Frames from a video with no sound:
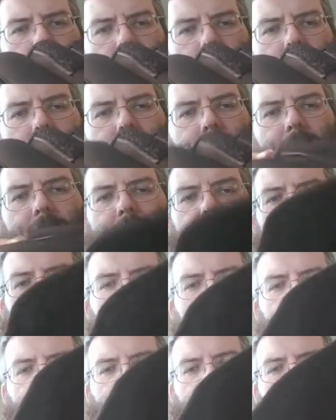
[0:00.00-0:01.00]
don't have
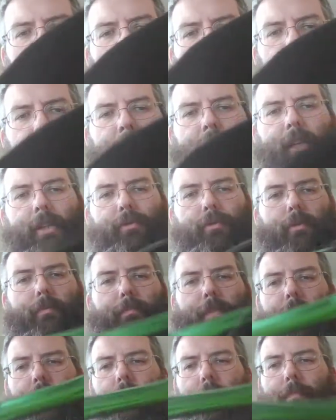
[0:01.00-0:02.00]
inserts, you have actual
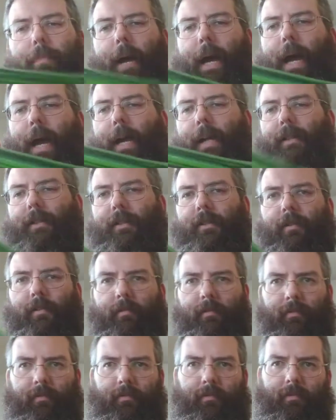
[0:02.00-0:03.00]
barrel backs.
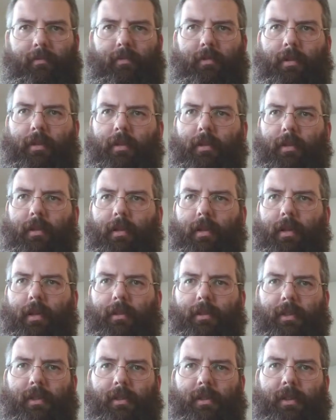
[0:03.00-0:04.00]

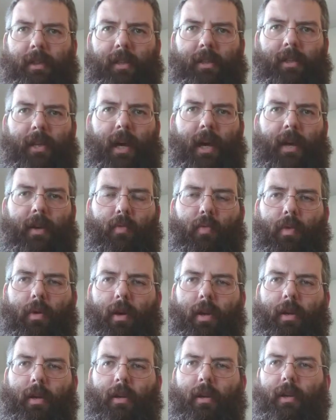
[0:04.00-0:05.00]
There's a
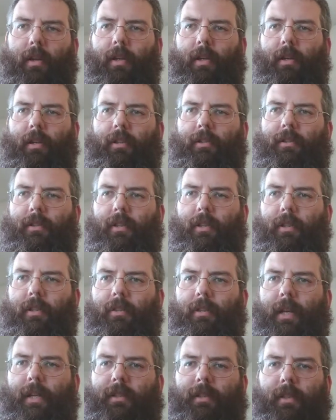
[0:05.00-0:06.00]
691.
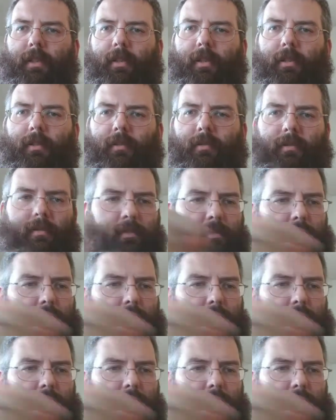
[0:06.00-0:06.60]
So that's a